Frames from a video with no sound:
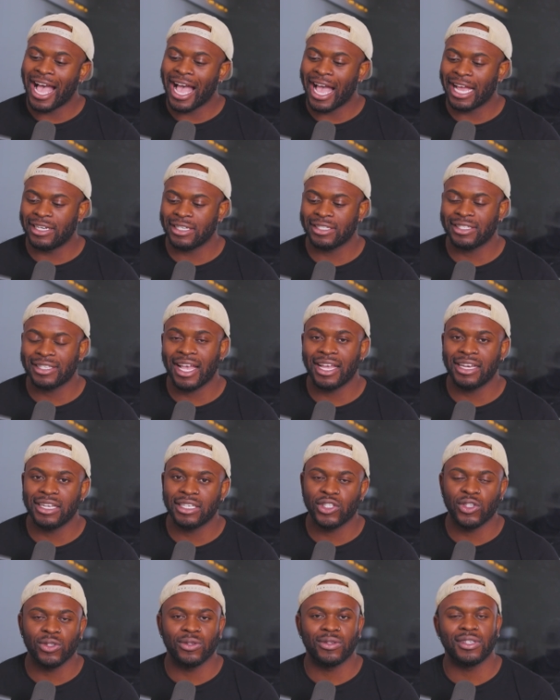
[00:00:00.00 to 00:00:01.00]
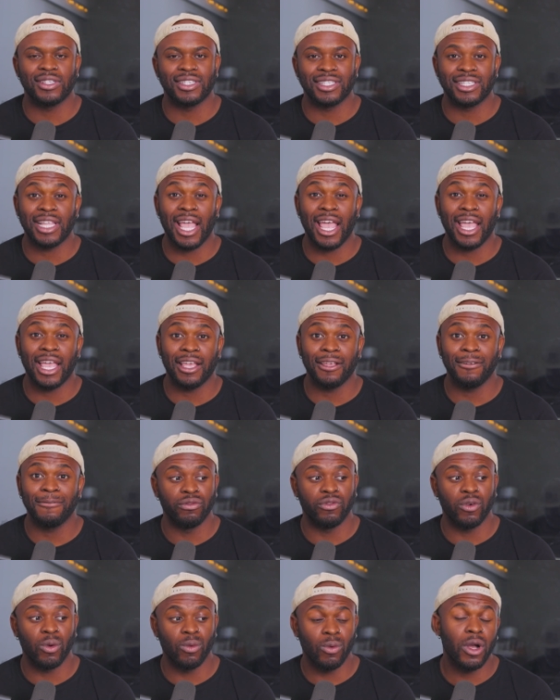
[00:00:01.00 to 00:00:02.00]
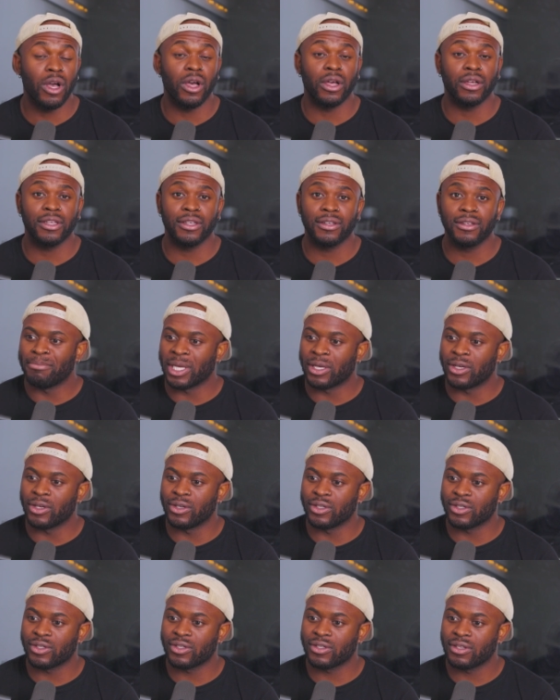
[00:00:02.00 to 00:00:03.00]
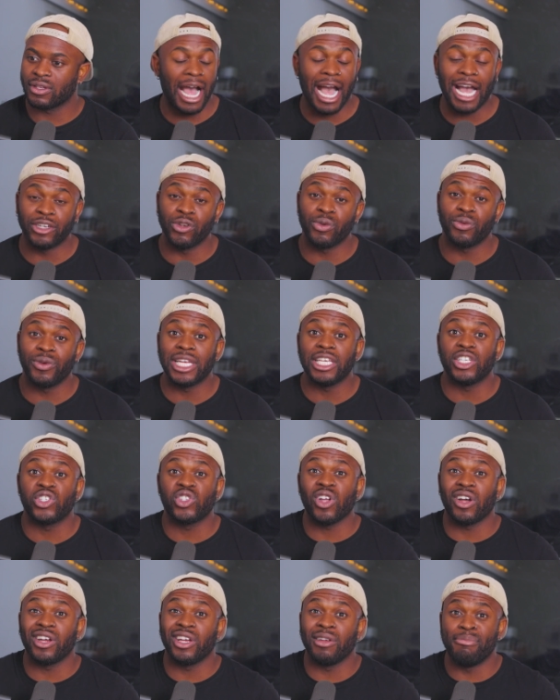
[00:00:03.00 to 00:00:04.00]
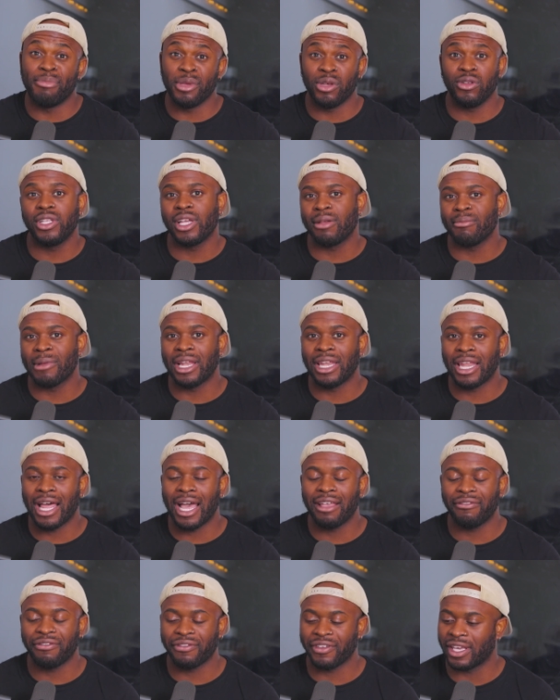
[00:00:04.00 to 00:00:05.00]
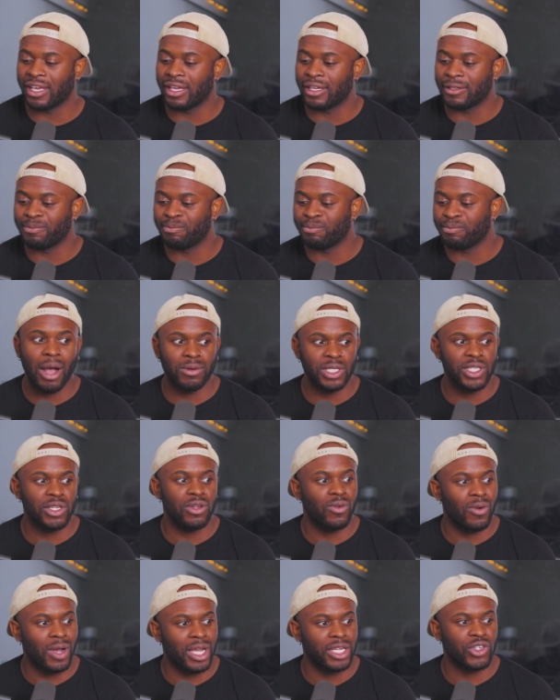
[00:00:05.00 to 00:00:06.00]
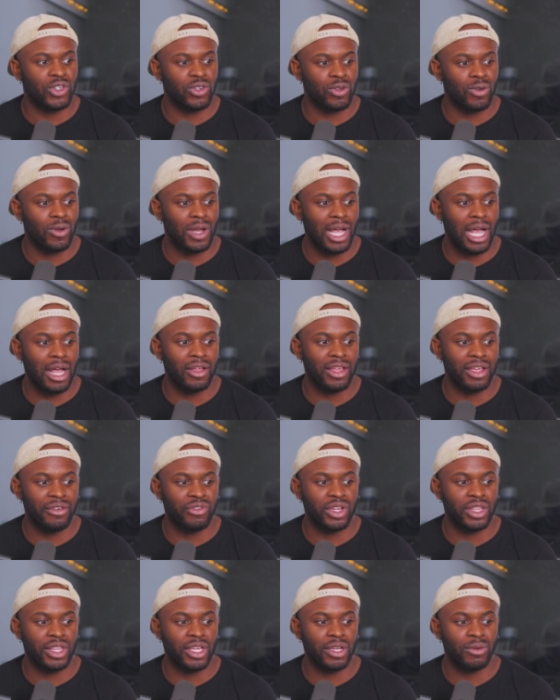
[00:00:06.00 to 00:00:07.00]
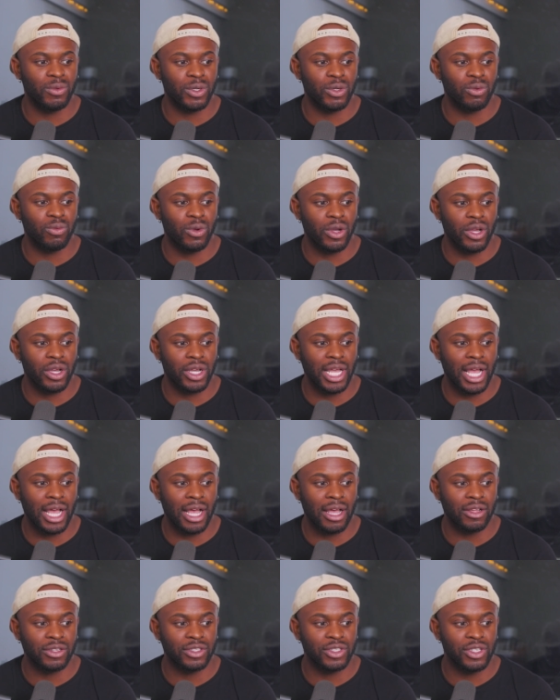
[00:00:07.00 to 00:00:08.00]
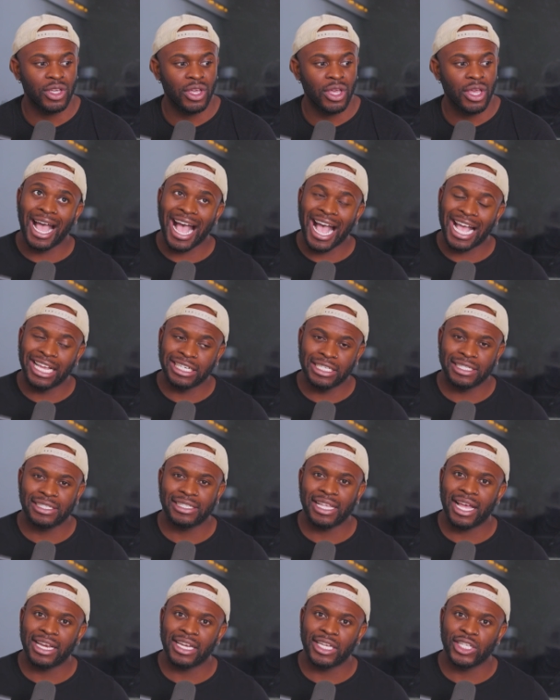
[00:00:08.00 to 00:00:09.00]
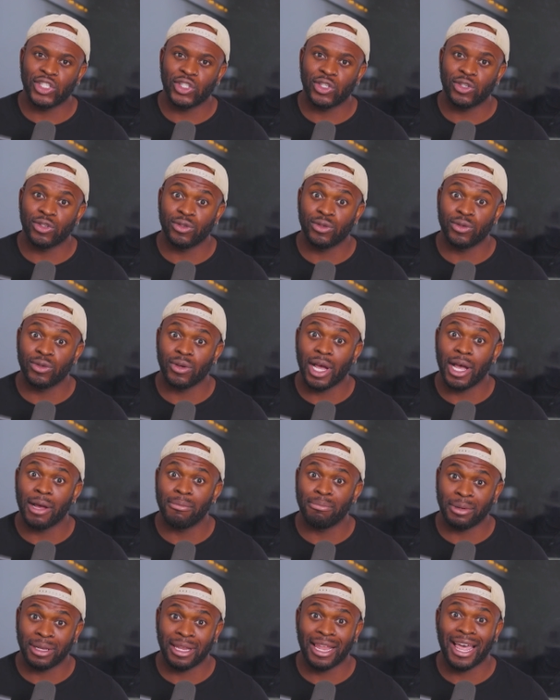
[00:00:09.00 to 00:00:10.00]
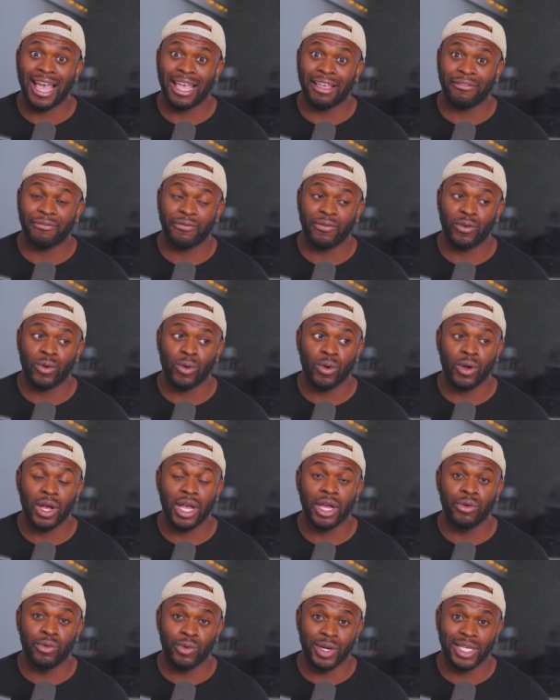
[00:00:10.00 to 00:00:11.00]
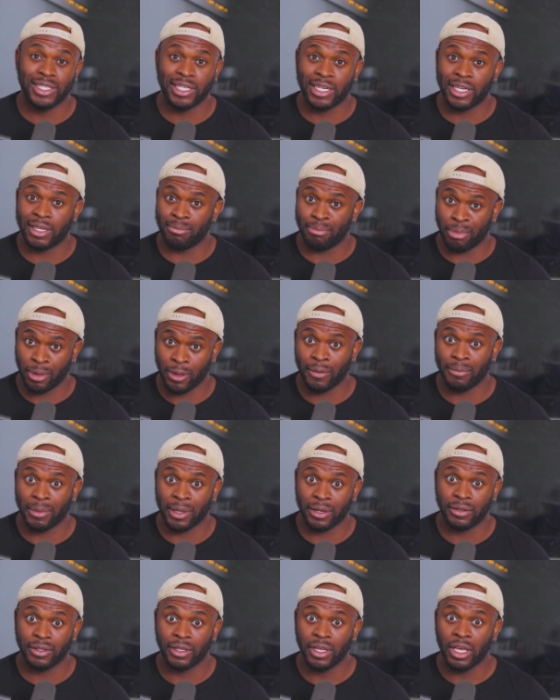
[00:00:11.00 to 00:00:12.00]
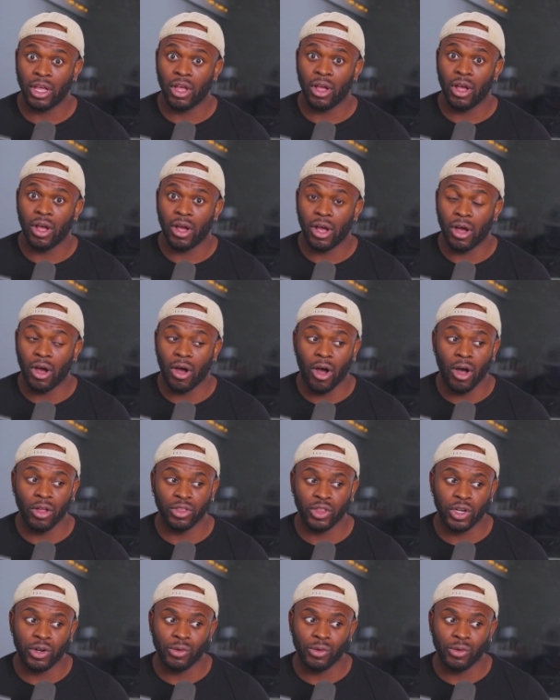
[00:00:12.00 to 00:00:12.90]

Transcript: I decided to stay for work because I'd already started building my life here. I wasn't quite sure how everything would work out. I decided to apply for a resident permit on the